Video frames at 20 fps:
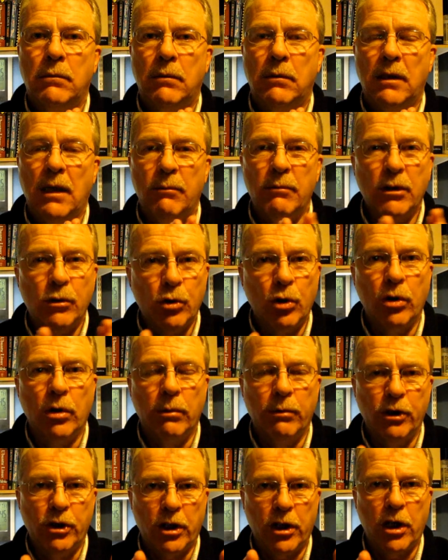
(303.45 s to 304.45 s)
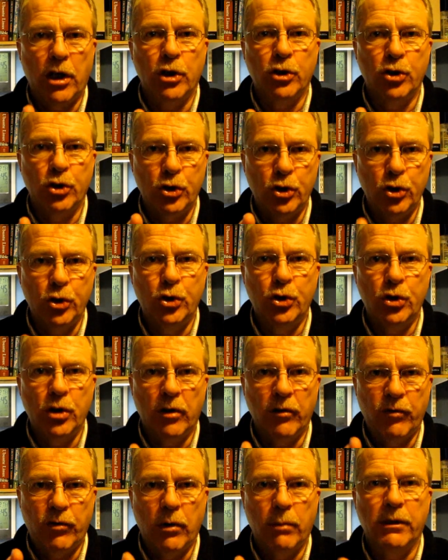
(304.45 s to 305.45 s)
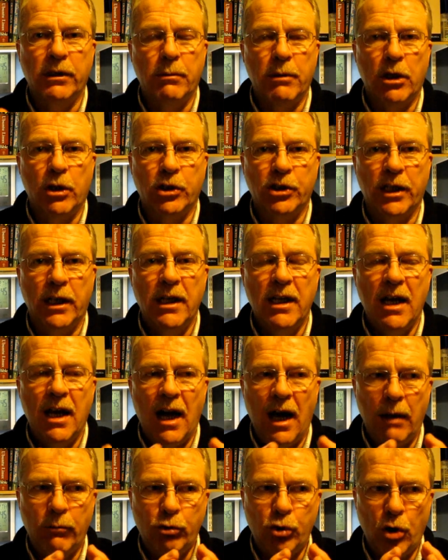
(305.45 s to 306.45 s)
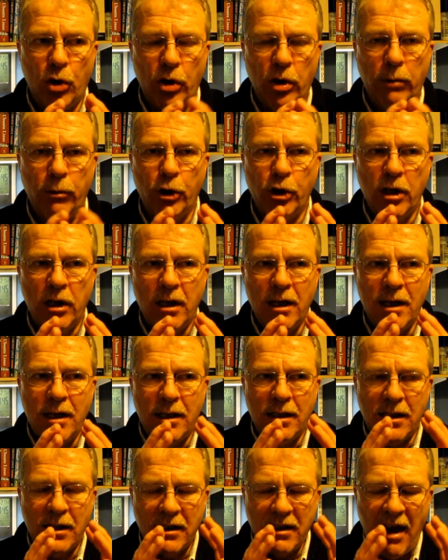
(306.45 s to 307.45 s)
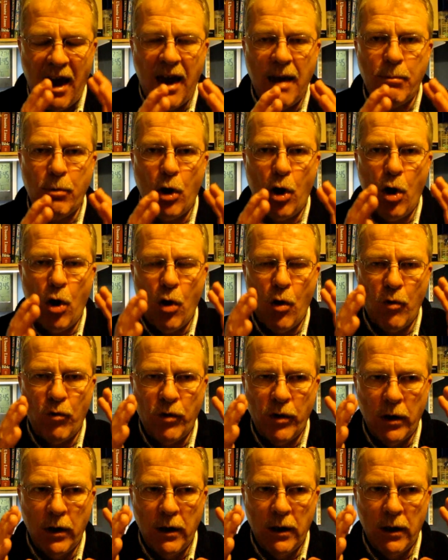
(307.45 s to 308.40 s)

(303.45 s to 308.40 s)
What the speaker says: Now, I'm not talking about their constitutional form of democracy. I'm talking about the type of